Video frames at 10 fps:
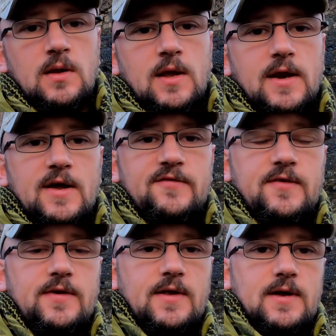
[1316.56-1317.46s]
and
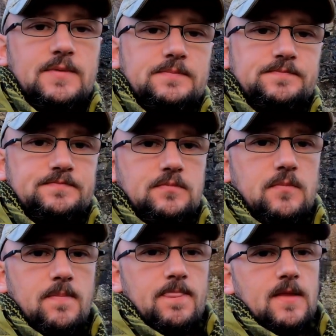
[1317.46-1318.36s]
after that
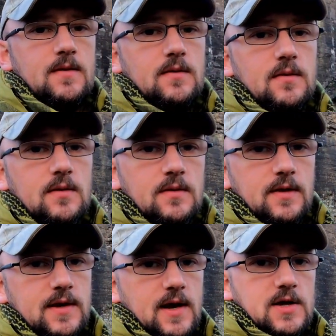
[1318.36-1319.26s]
the
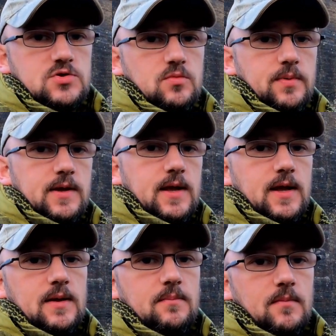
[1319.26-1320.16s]
castle
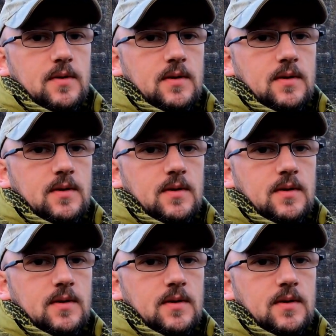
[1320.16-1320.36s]
became